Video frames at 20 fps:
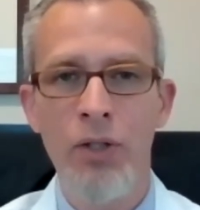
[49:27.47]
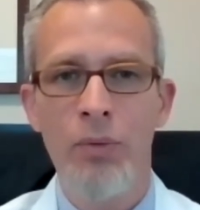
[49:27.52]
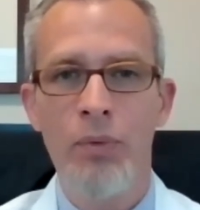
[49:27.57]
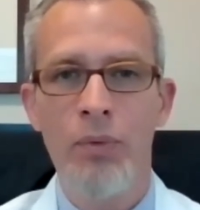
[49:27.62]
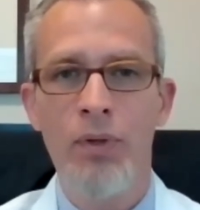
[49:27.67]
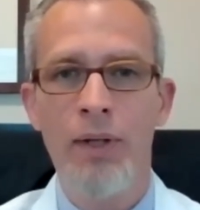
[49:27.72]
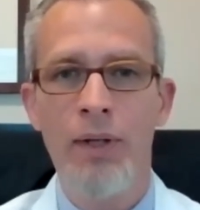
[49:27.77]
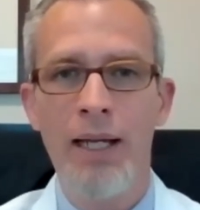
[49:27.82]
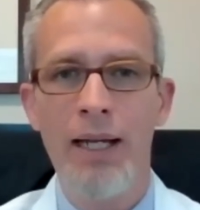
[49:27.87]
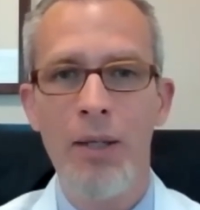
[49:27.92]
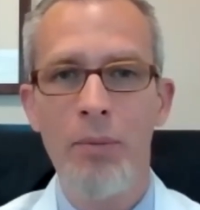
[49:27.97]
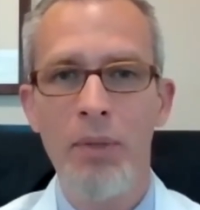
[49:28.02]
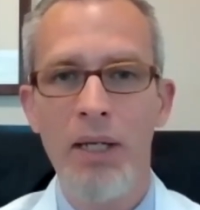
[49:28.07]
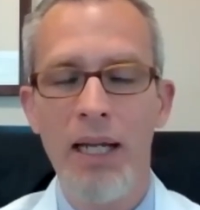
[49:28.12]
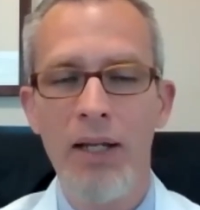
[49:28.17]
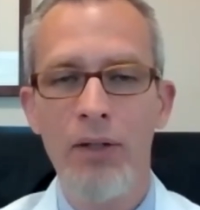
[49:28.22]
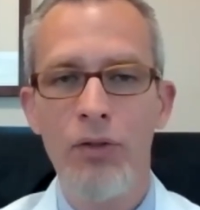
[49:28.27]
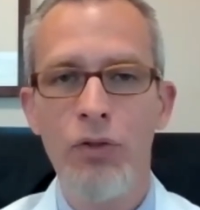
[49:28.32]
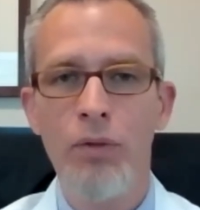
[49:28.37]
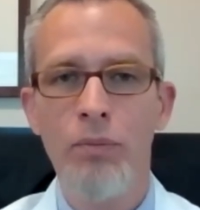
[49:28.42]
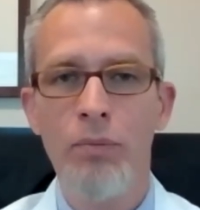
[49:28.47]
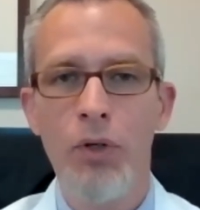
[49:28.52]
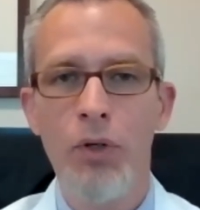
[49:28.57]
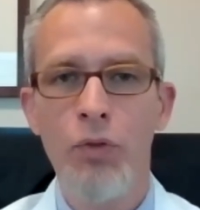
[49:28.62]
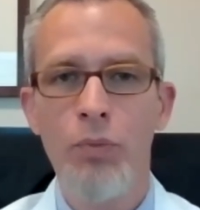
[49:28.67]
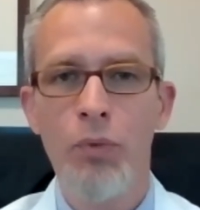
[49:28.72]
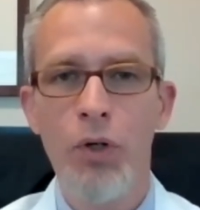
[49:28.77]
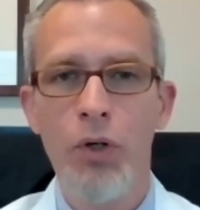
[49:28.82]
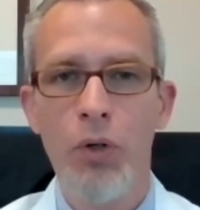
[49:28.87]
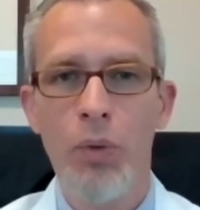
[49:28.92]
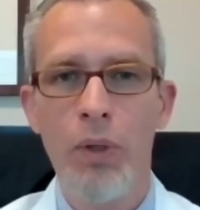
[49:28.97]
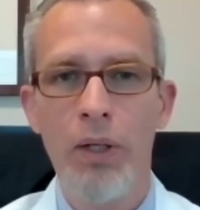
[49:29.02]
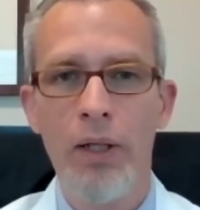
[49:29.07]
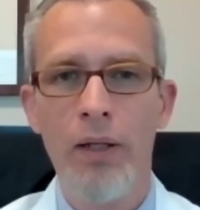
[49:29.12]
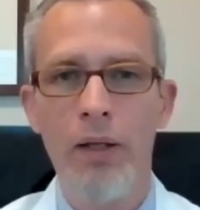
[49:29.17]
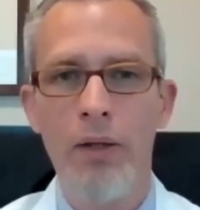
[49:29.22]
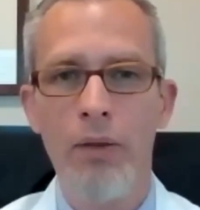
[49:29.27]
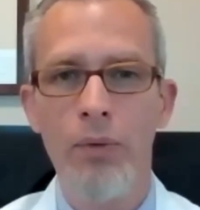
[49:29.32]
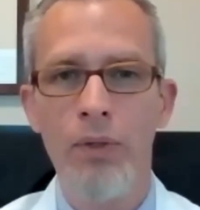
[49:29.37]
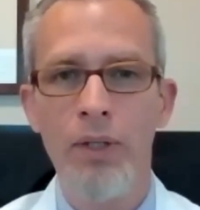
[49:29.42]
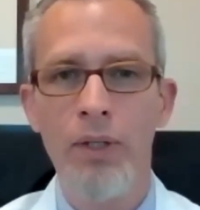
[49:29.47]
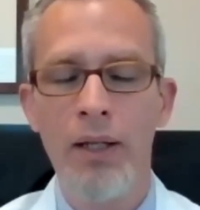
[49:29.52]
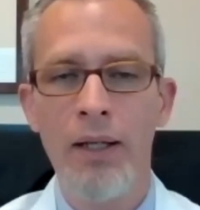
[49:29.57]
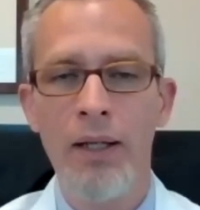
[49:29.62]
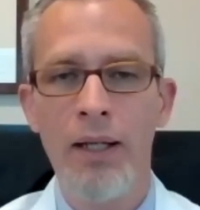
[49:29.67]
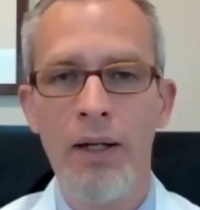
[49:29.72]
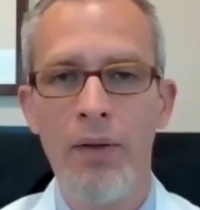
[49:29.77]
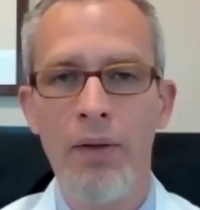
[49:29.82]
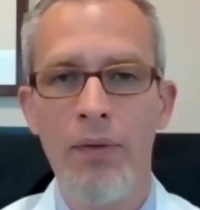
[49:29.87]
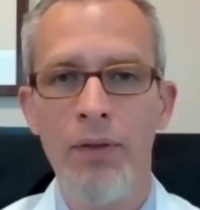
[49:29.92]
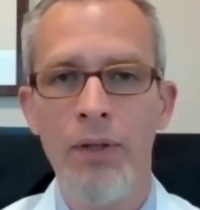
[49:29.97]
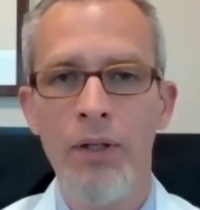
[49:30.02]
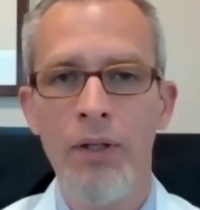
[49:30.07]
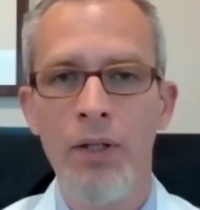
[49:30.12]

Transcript: when that could be answered much more quickly through telehealth.